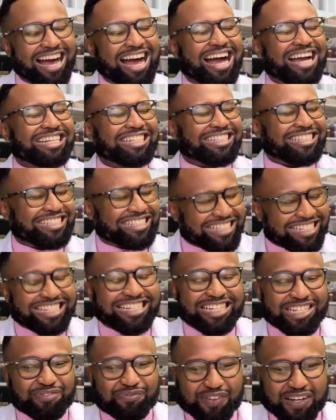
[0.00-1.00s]
I did it
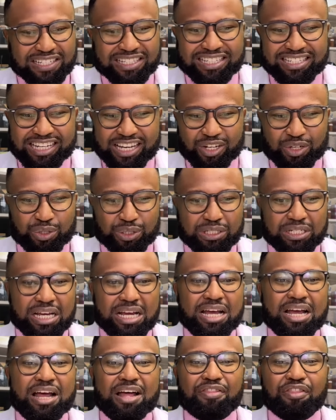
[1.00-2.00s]
as fast as I could.
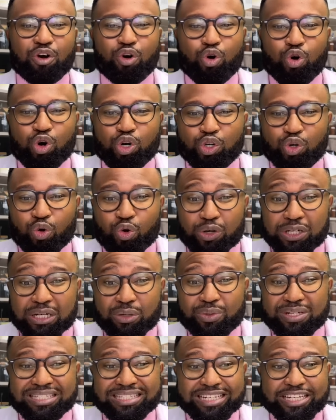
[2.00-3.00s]
The court order
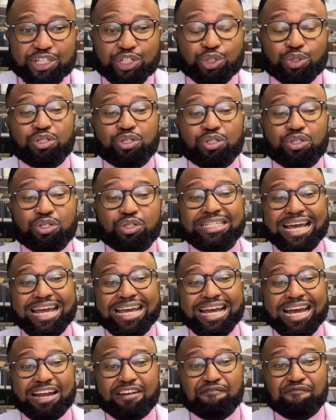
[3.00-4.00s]
was issued
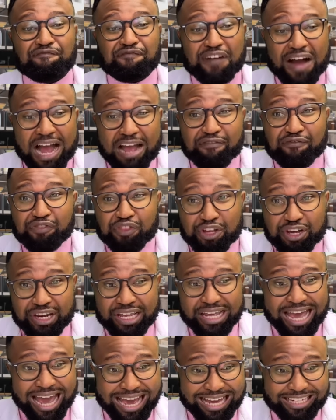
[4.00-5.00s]
today at
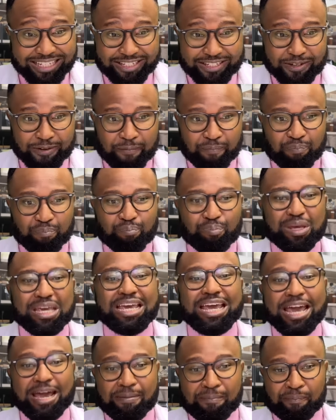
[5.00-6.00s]
5:38
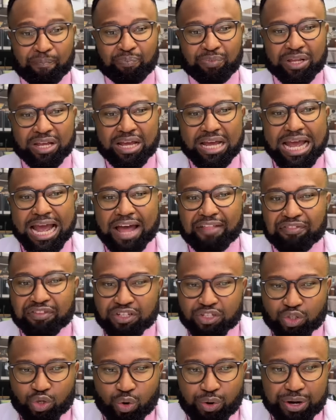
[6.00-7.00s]
p.m. And the
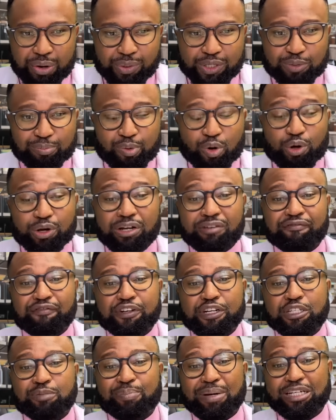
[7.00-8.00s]
story was broken
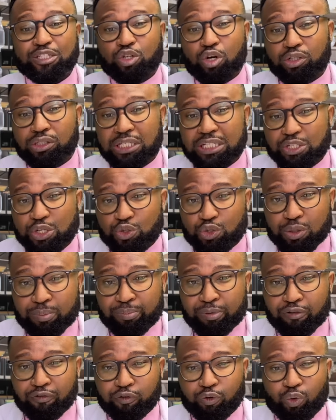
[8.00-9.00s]
first by Dr. Sizwe
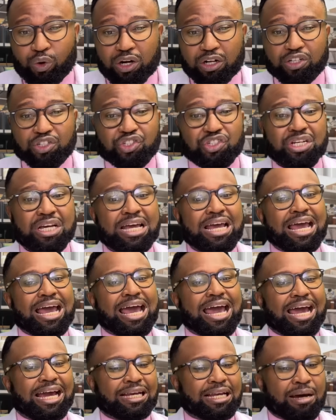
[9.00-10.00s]
Mpofu-Walsh.
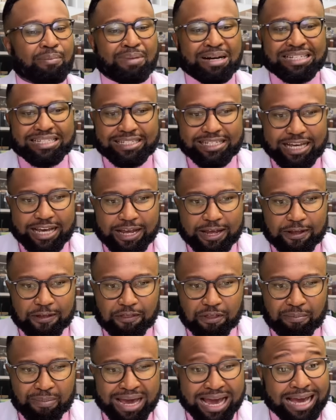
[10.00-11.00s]
And I must say,
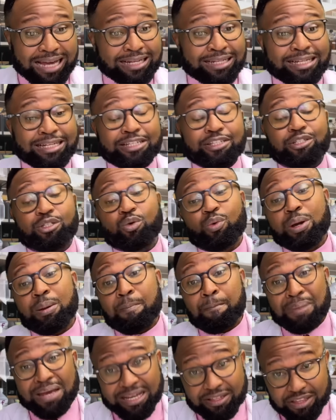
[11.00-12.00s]
the man is doing
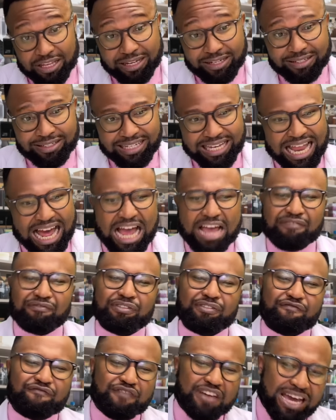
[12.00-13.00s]
big things. Live
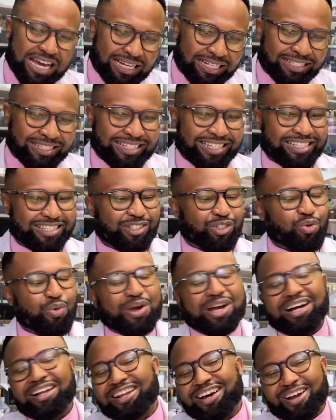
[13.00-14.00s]
events, he's
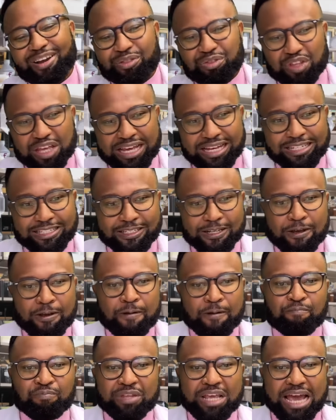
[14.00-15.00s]
doing a lot of things.
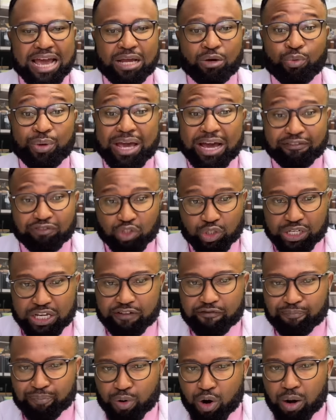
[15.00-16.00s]
And we have to
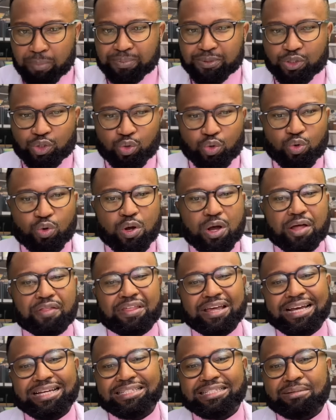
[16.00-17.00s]
give props to the
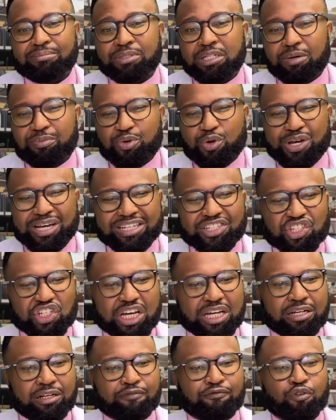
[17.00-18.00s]
SMWX
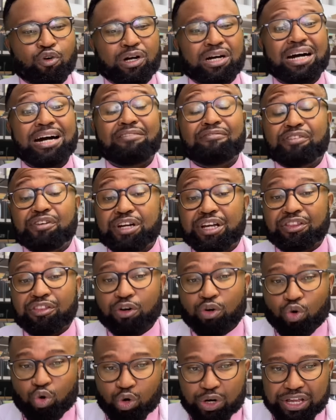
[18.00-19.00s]
channel for covering the
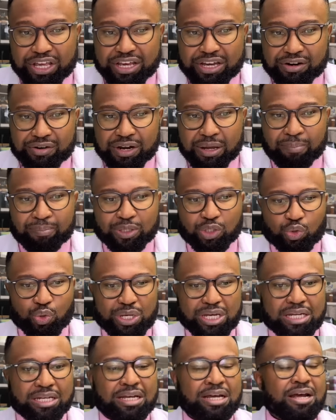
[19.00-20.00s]
court hearing
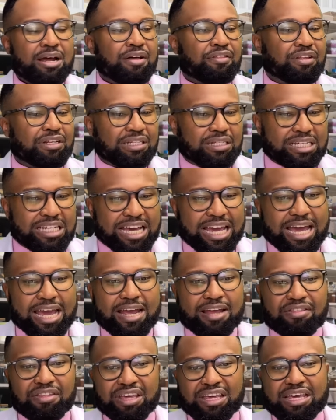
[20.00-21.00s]
between the
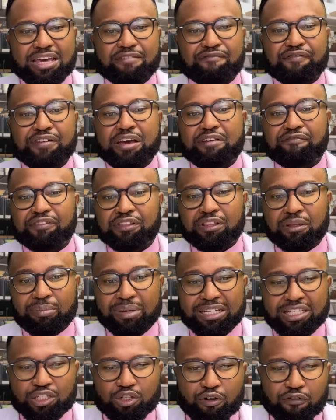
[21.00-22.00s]
DA, the EFF, and the
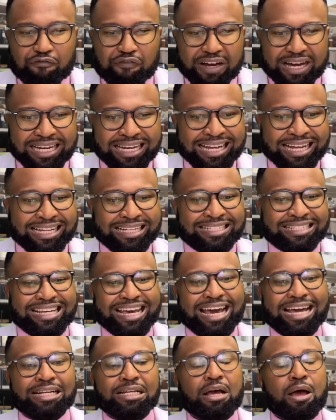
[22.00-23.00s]
Minister of Finance
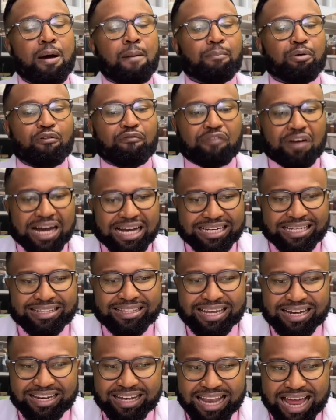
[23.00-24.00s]
and providing
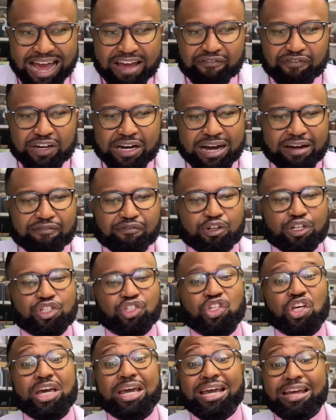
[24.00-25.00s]
that live coverage
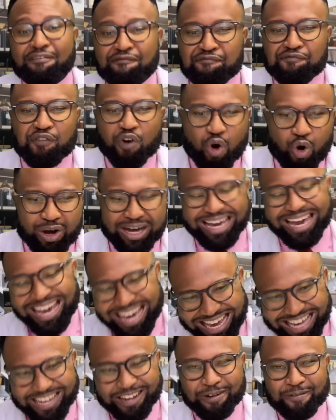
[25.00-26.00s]
in
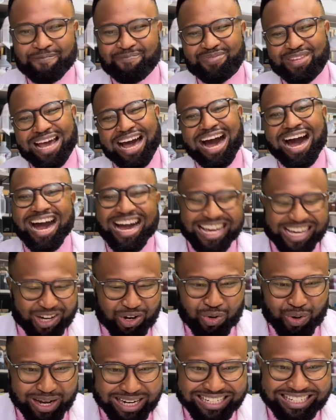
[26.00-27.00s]
4K. High
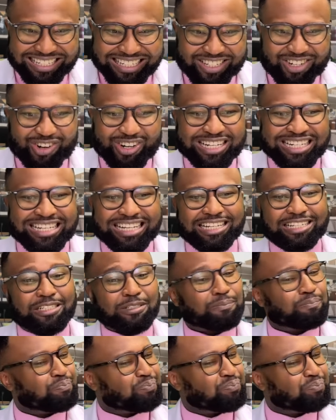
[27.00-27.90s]
quality content.